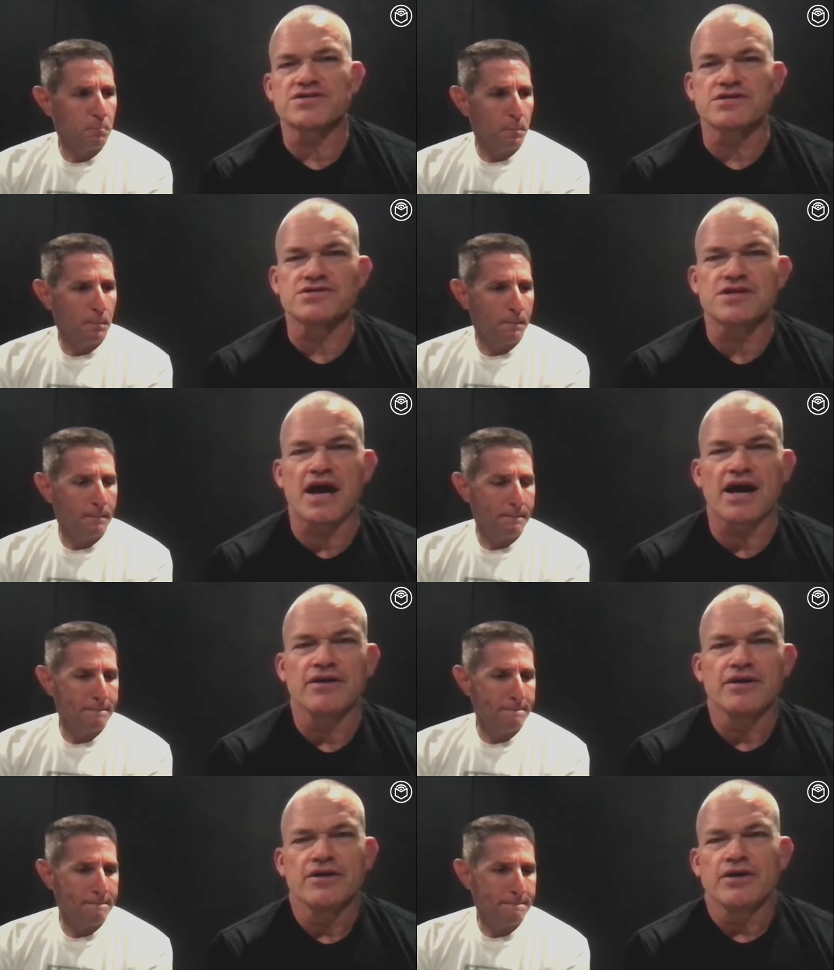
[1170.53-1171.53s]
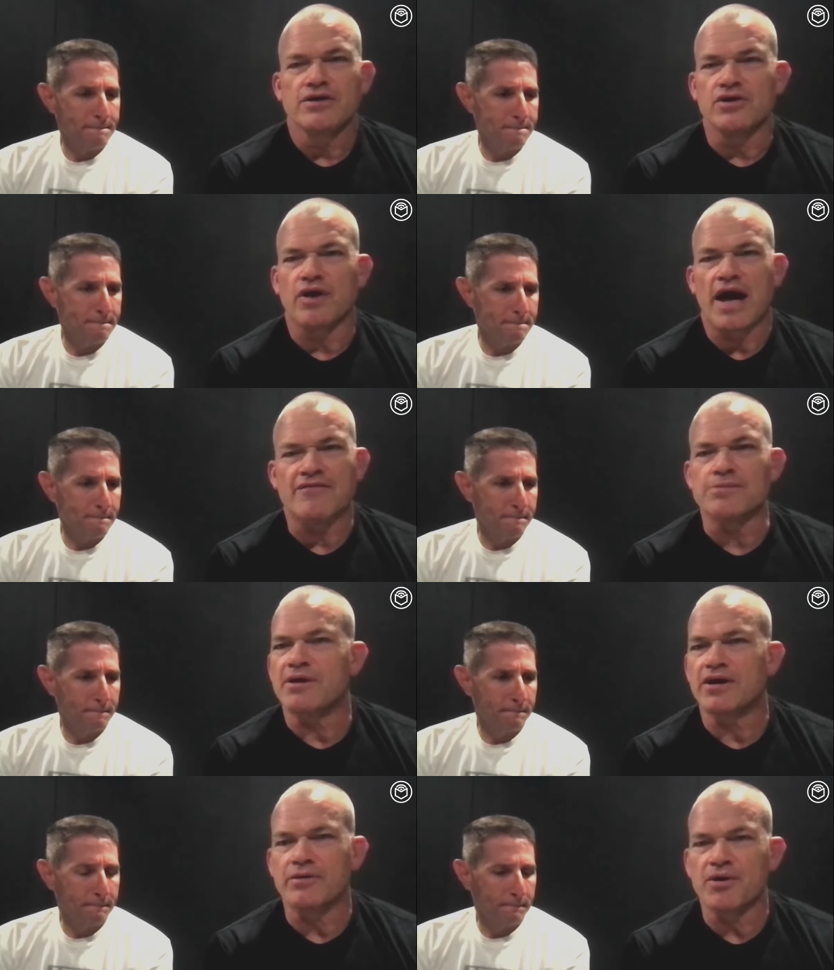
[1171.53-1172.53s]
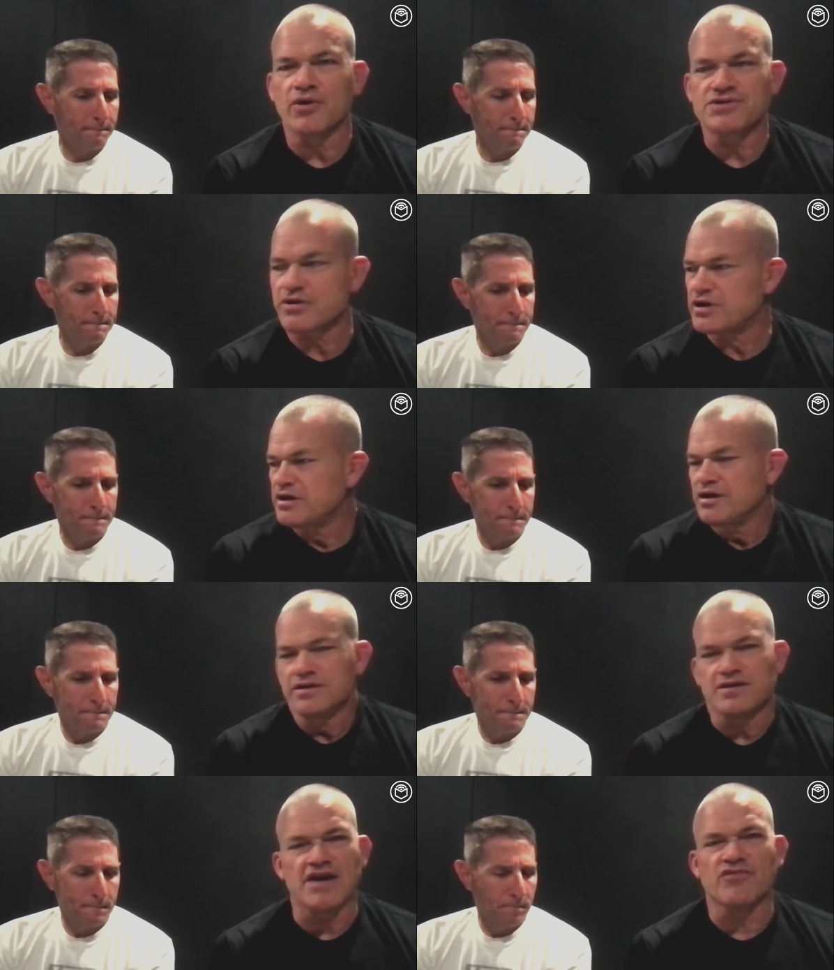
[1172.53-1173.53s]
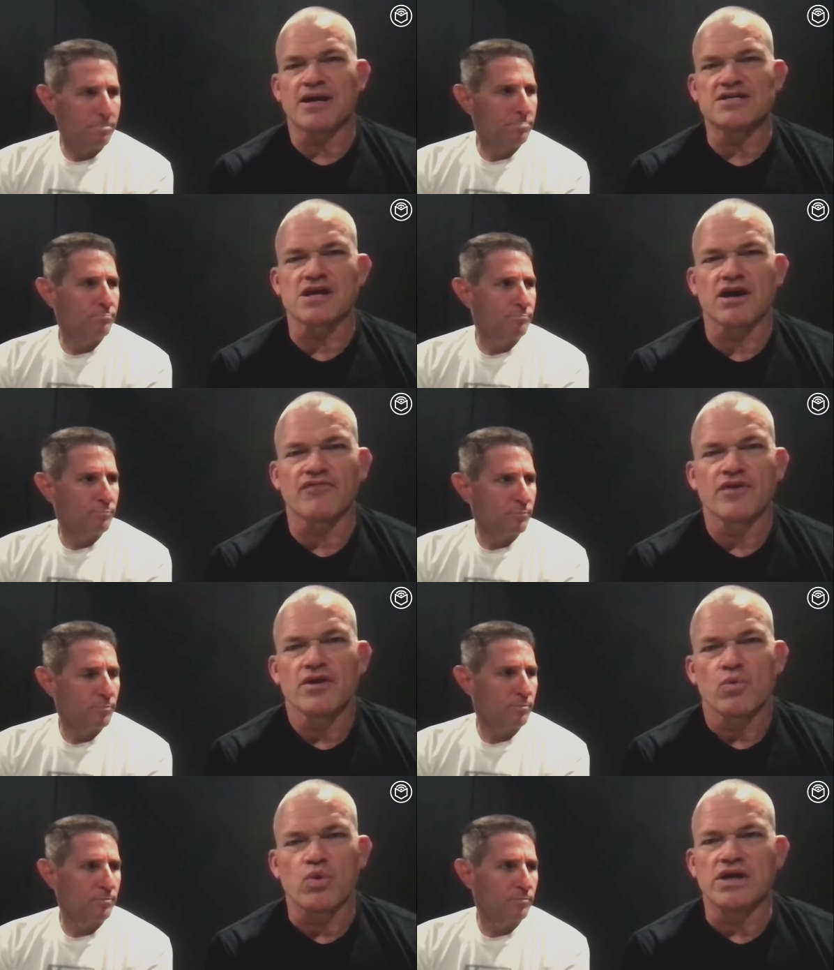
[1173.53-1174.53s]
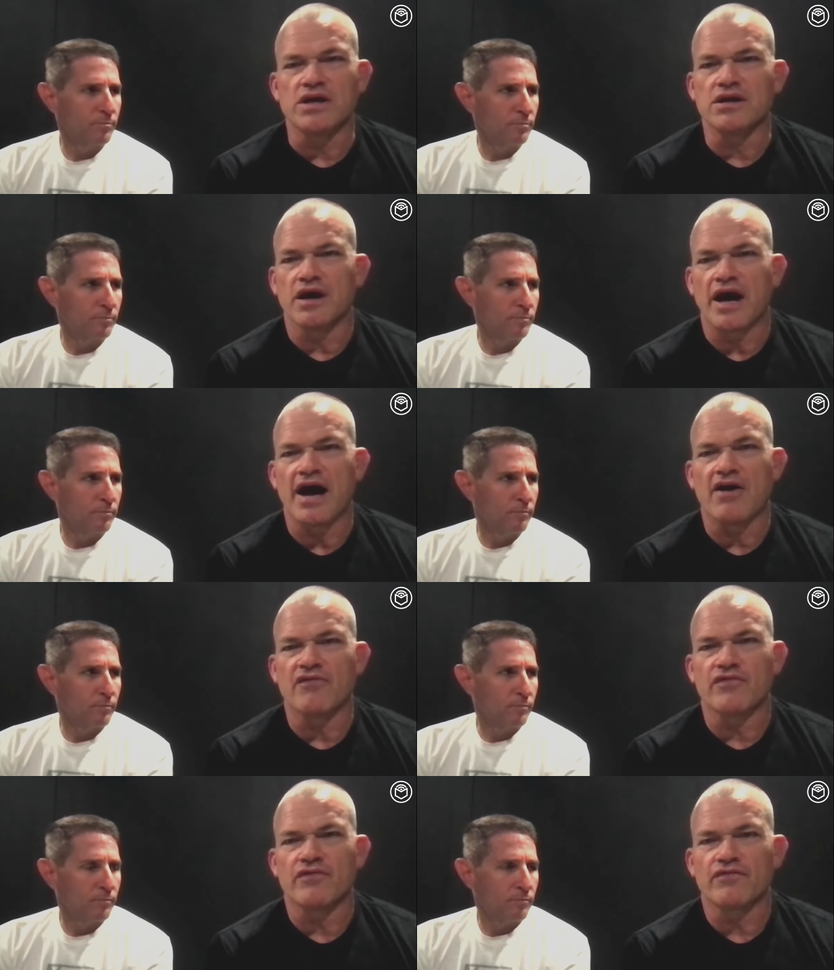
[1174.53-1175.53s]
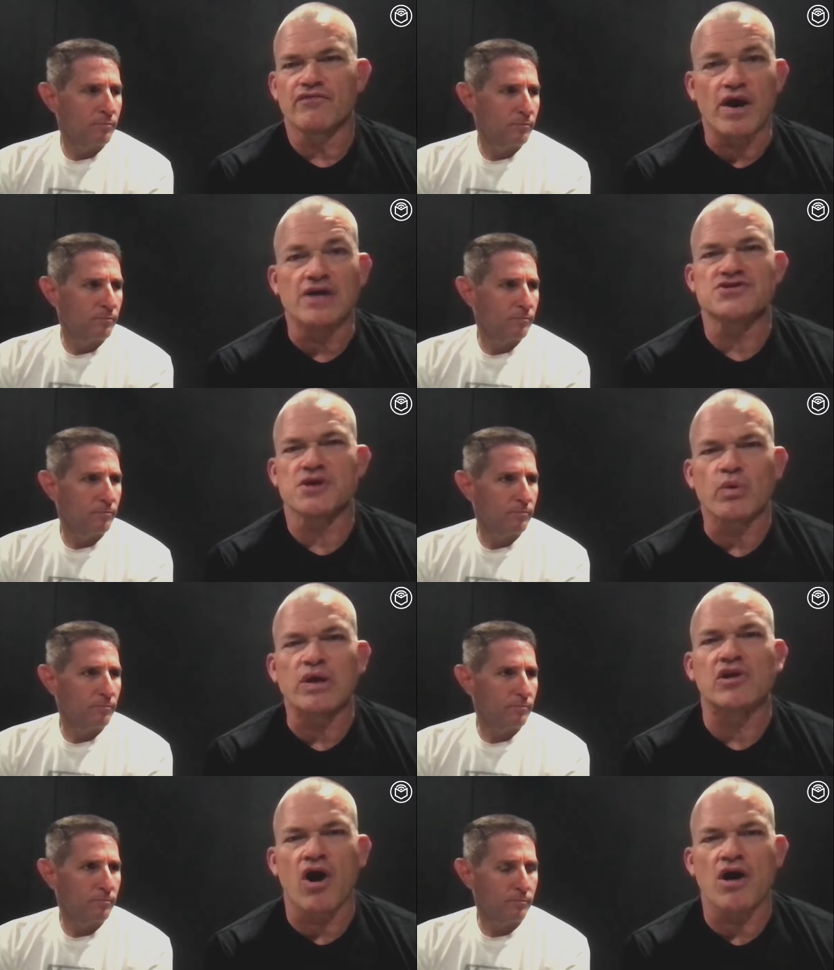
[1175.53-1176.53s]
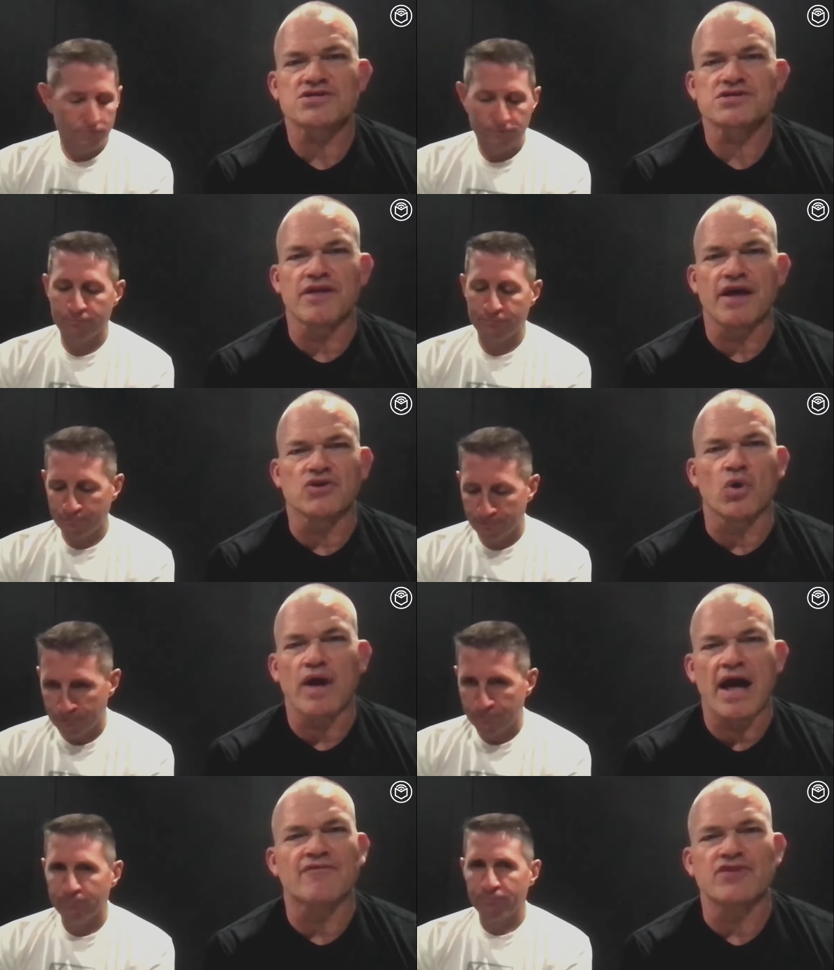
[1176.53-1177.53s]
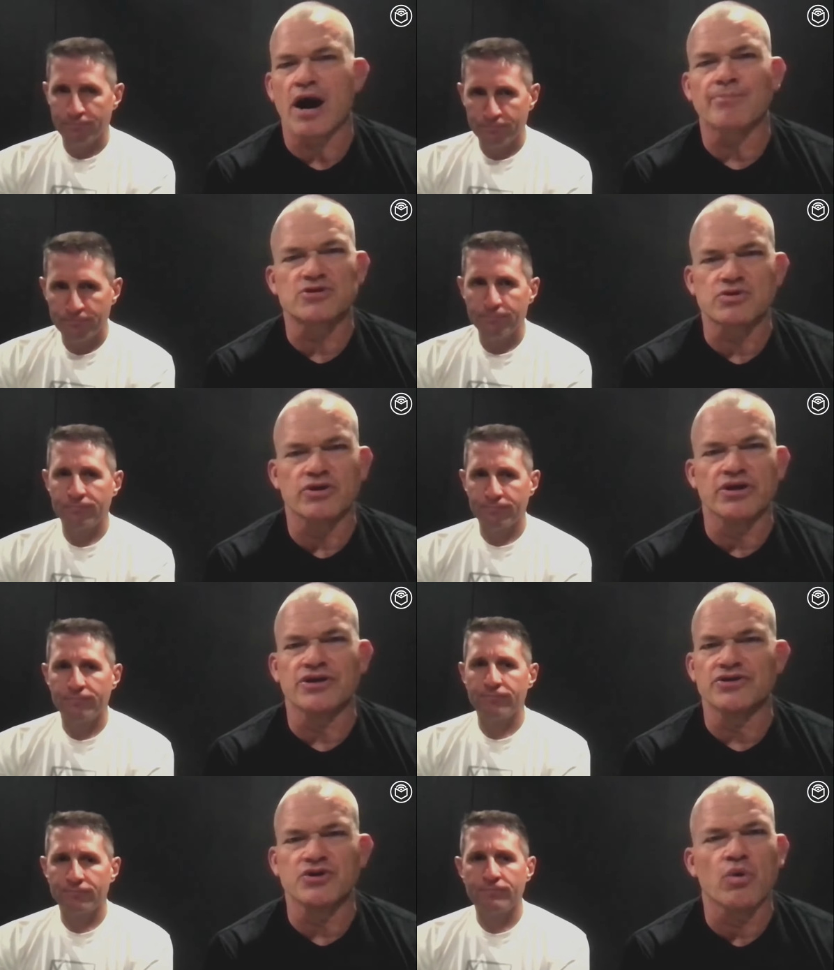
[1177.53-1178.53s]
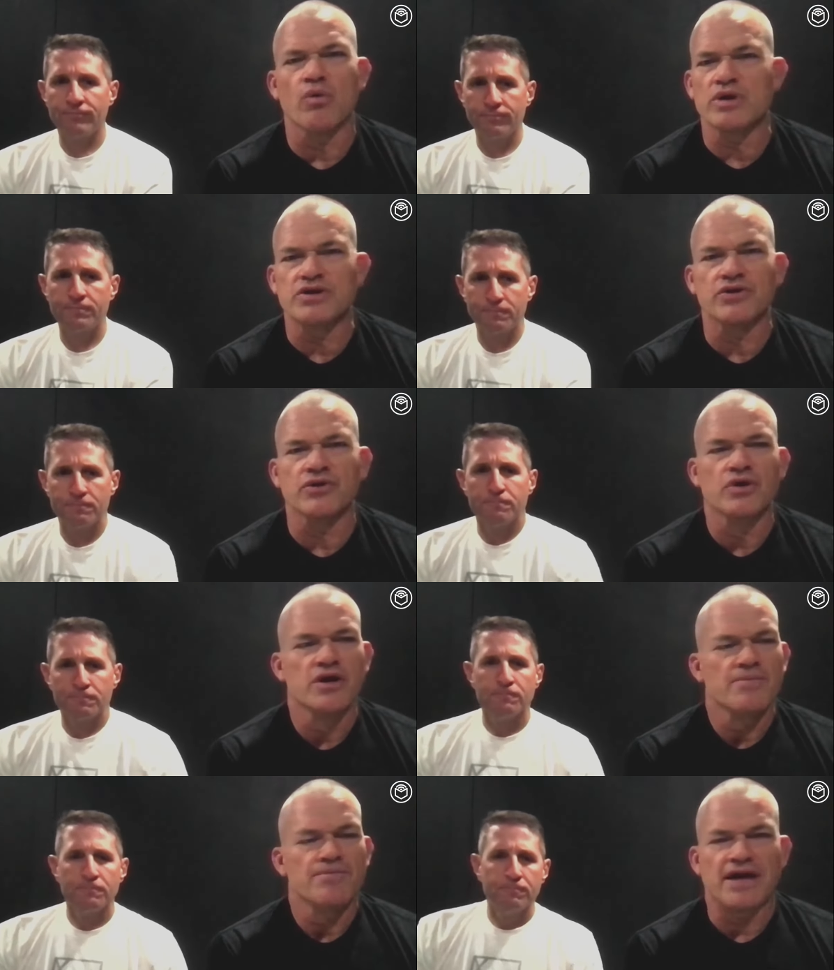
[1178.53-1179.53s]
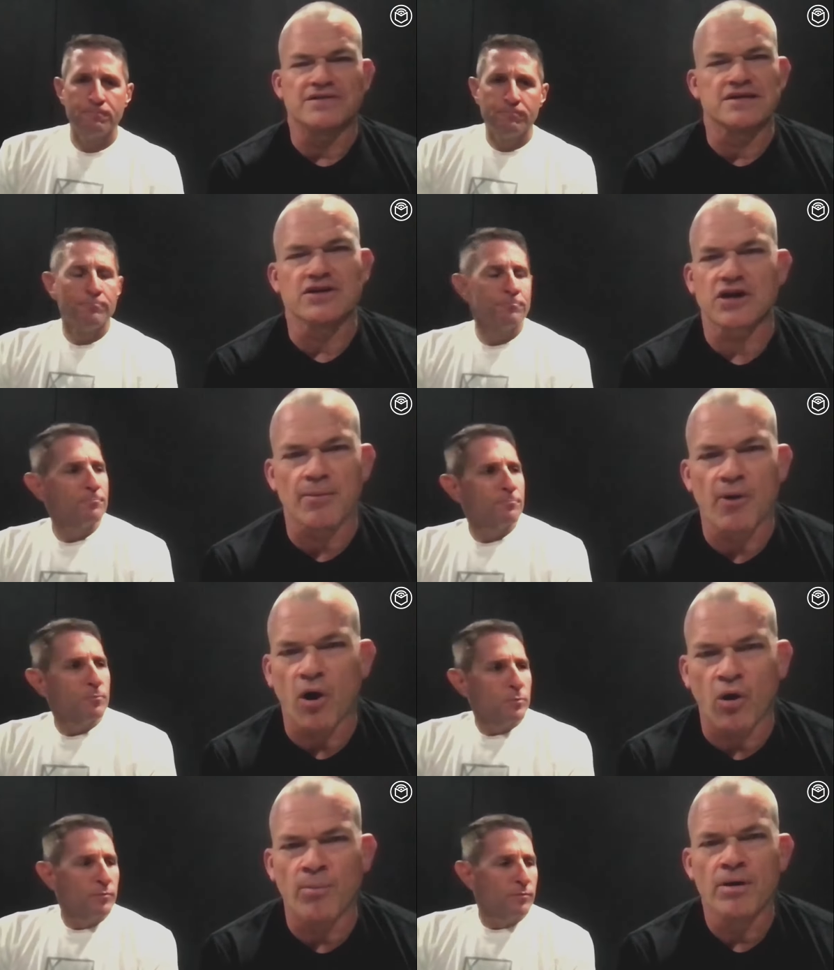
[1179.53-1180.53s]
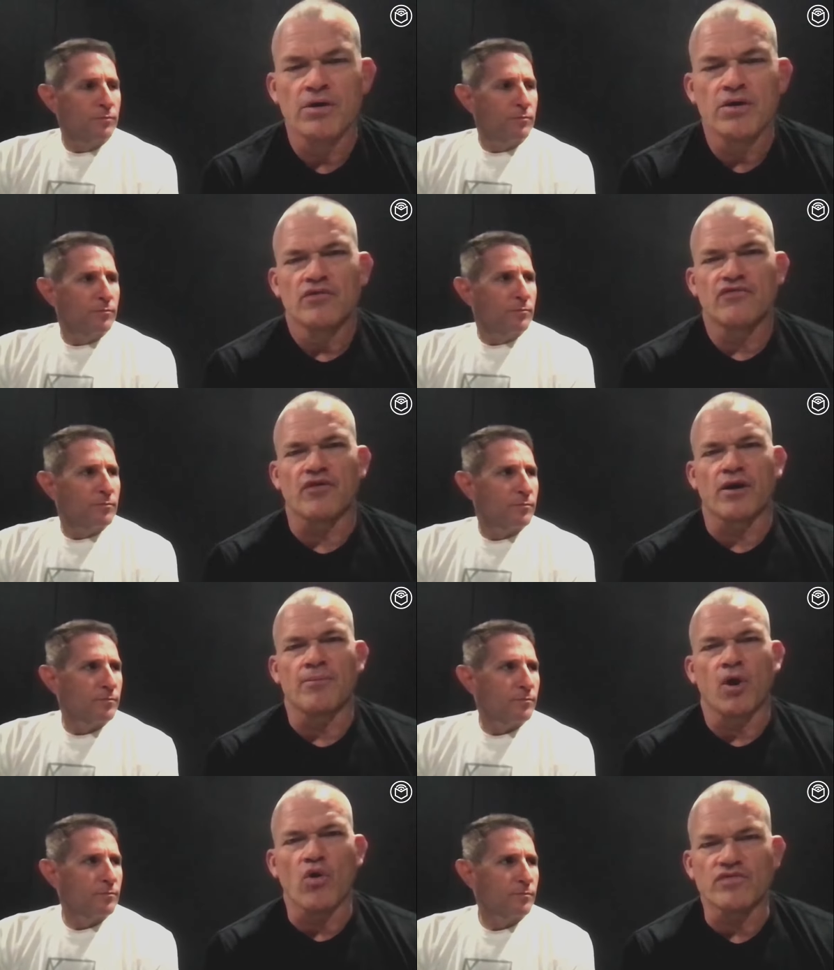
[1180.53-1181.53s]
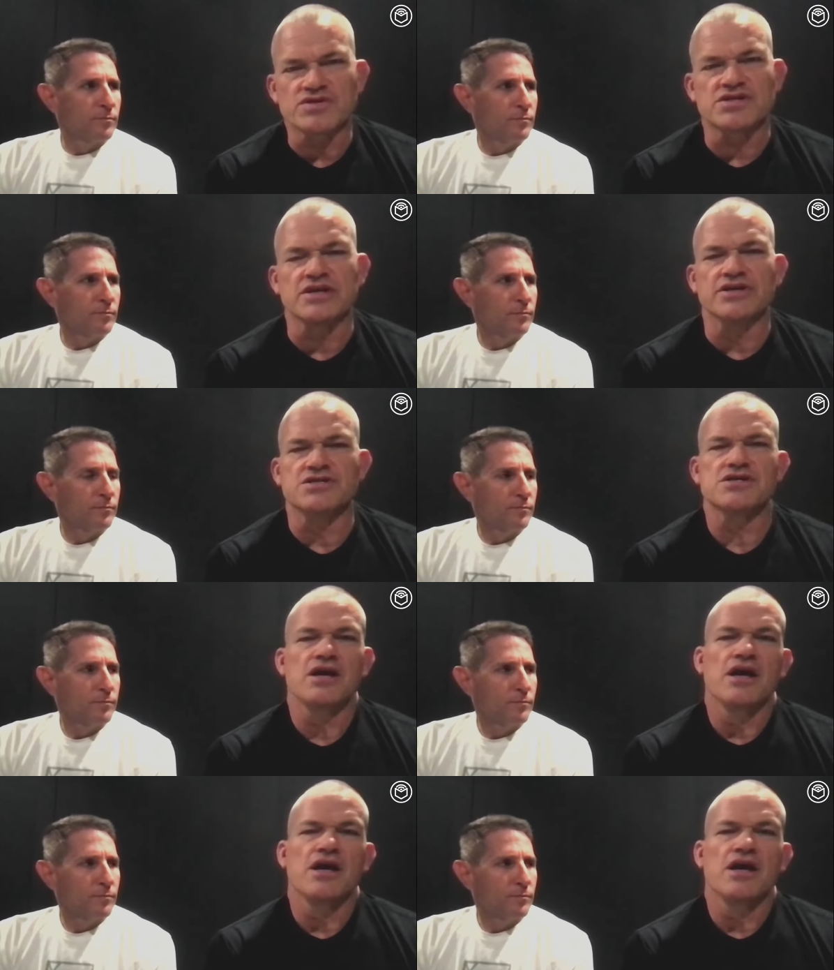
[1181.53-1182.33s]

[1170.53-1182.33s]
Speaker 1: is that you know, having been in the military, Dave and myself, we have friends that we lost that don't have the opportunity to do what we do, that didn't come home from overseas.